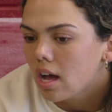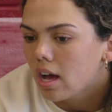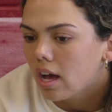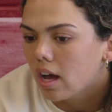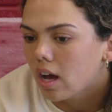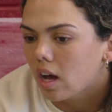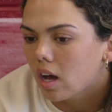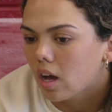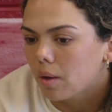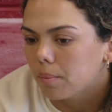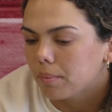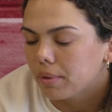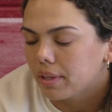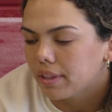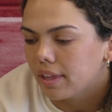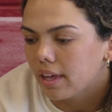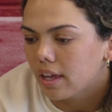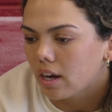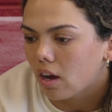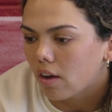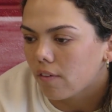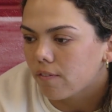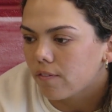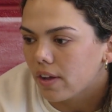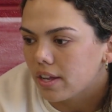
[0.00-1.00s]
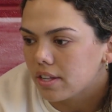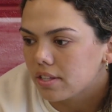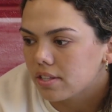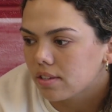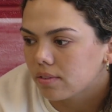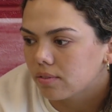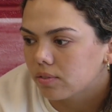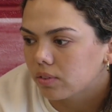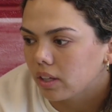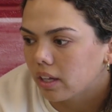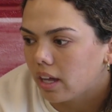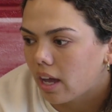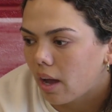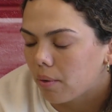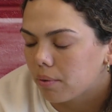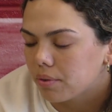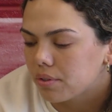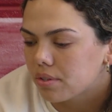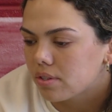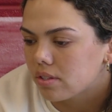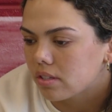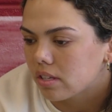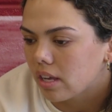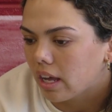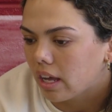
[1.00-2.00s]
And then offensively, I
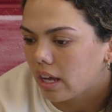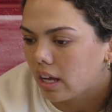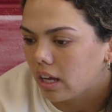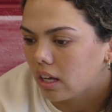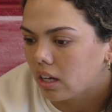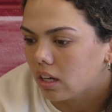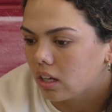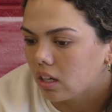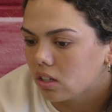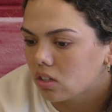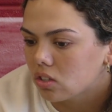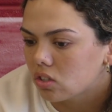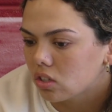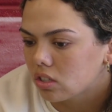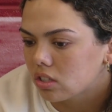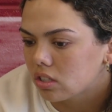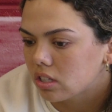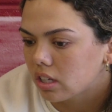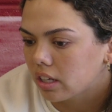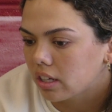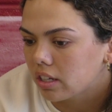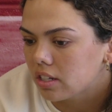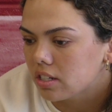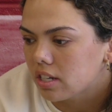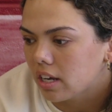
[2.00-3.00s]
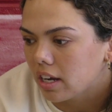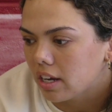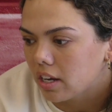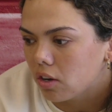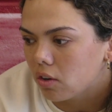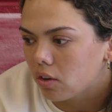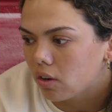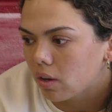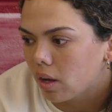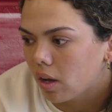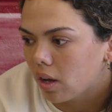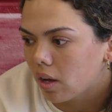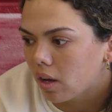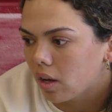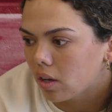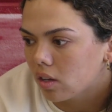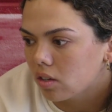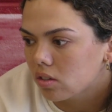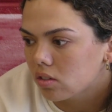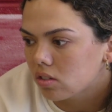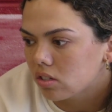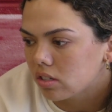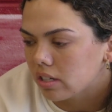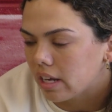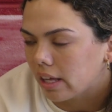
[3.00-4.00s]
would say just to continue to
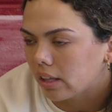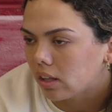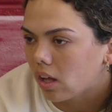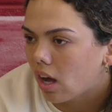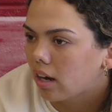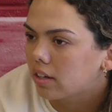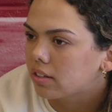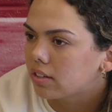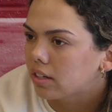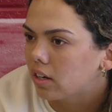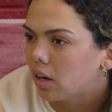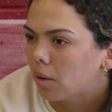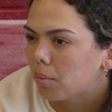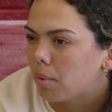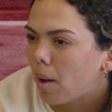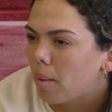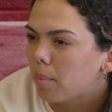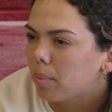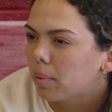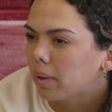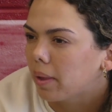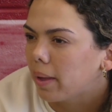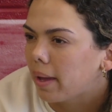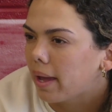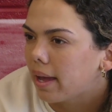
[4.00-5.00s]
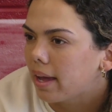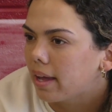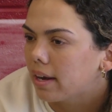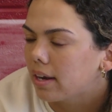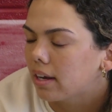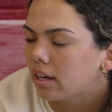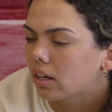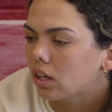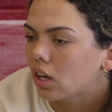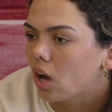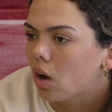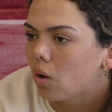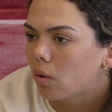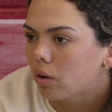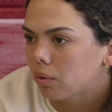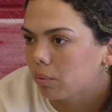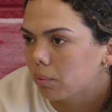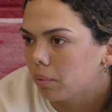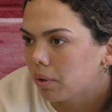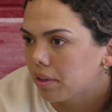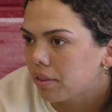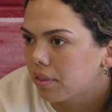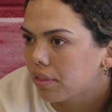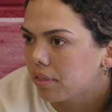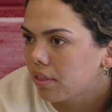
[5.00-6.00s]
stay locked in on my plan and go in
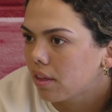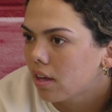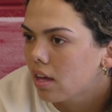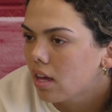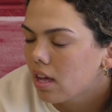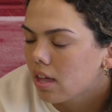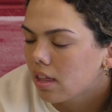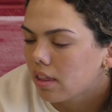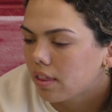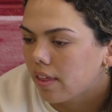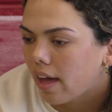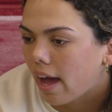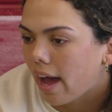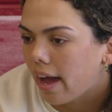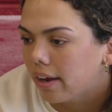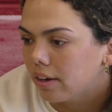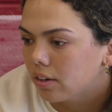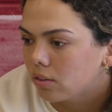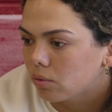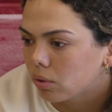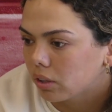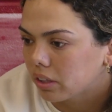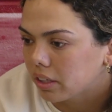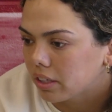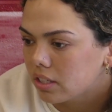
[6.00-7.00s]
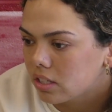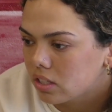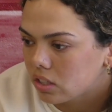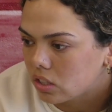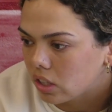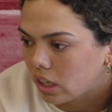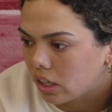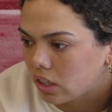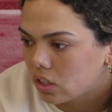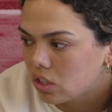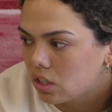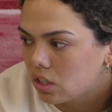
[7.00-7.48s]
with that and really stick